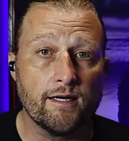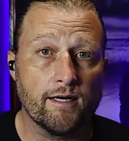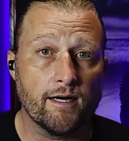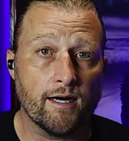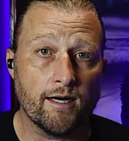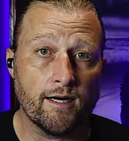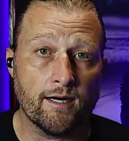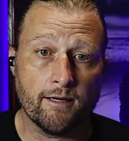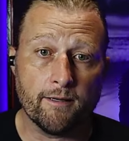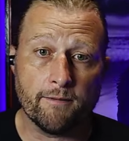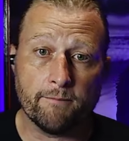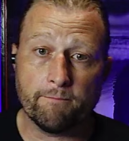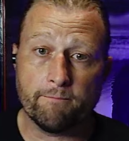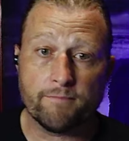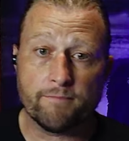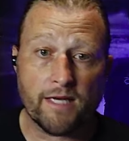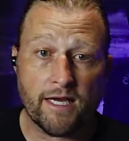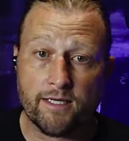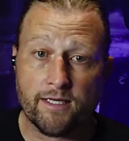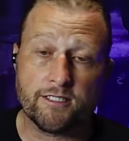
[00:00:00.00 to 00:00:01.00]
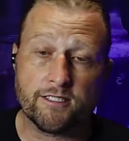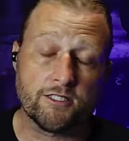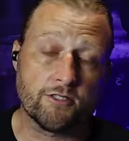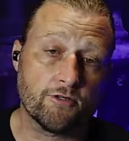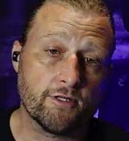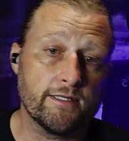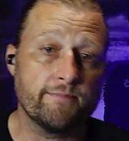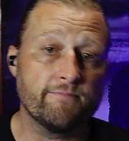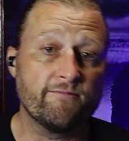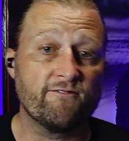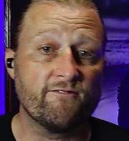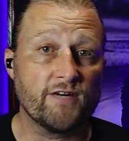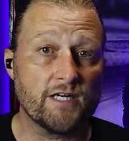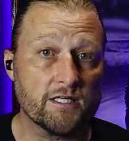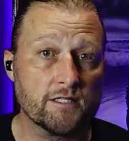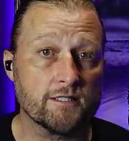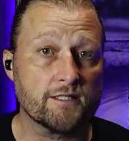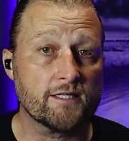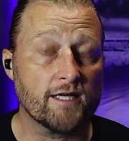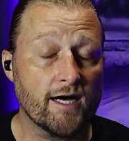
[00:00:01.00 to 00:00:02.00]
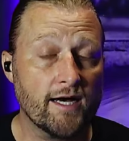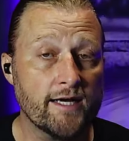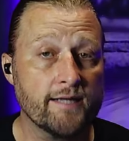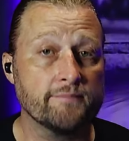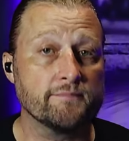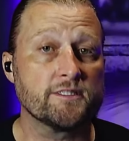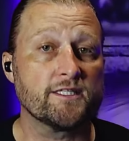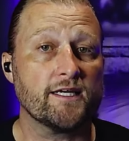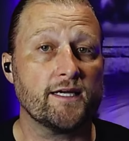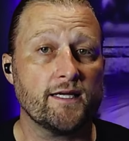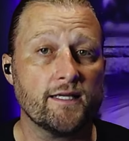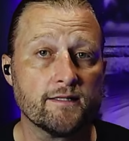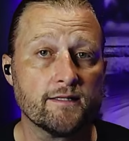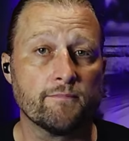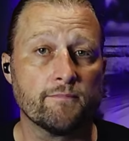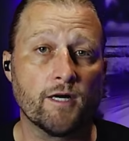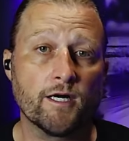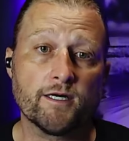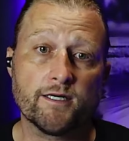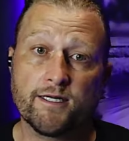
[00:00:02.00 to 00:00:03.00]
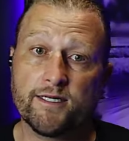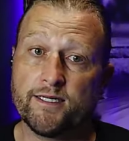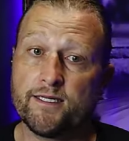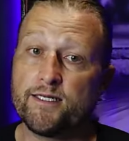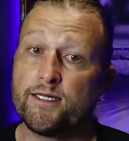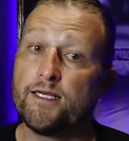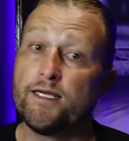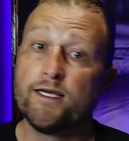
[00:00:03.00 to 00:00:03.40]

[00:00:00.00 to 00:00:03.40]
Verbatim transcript: and extreme fear times in the market,